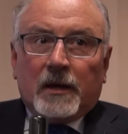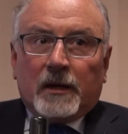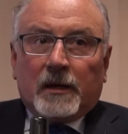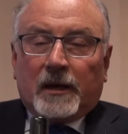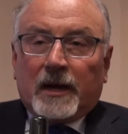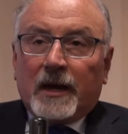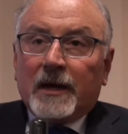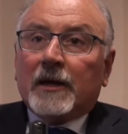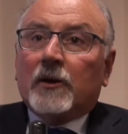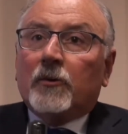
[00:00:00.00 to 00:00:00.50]

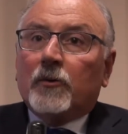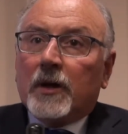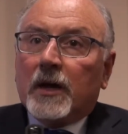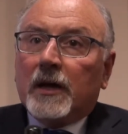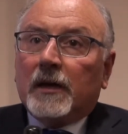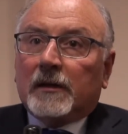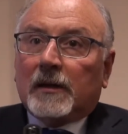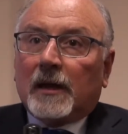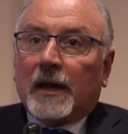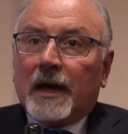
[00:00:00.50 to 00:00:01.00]
can
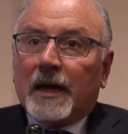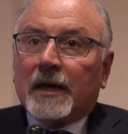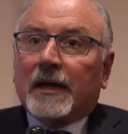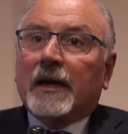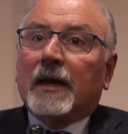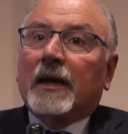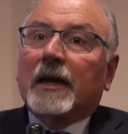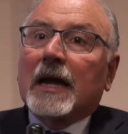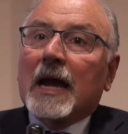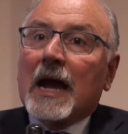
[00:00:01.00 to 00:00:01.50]
create
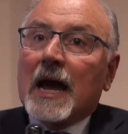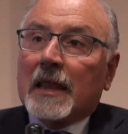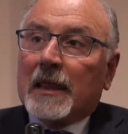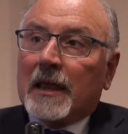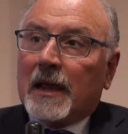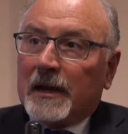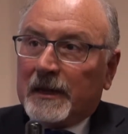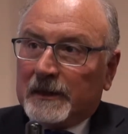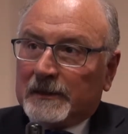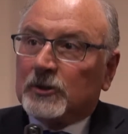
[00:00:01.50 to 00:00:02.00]
like a
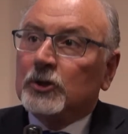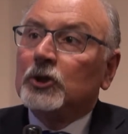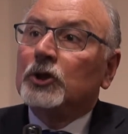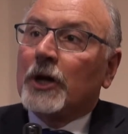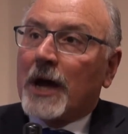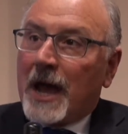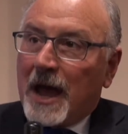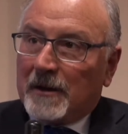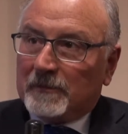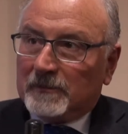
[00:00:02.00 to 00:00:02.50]
canalit
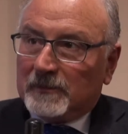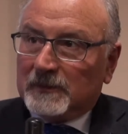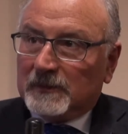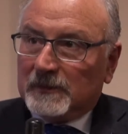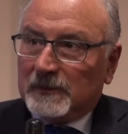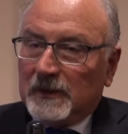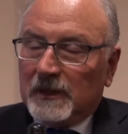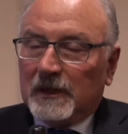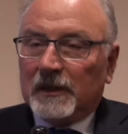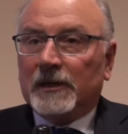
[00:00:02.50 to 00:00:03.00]

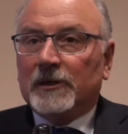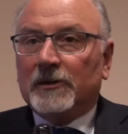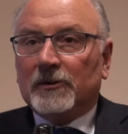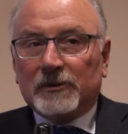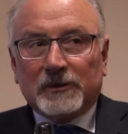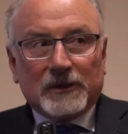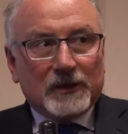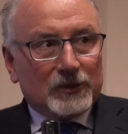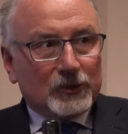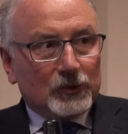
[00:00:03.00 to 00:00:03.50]
jam in
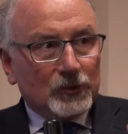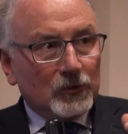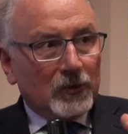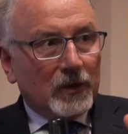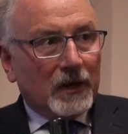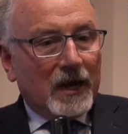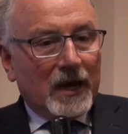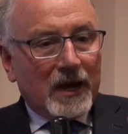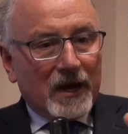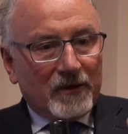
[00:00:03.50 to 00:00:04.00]
order to
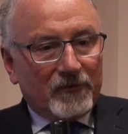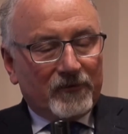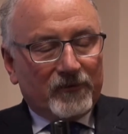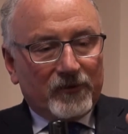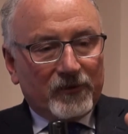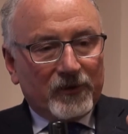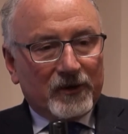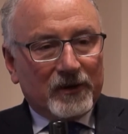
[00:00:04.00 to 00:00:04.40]
have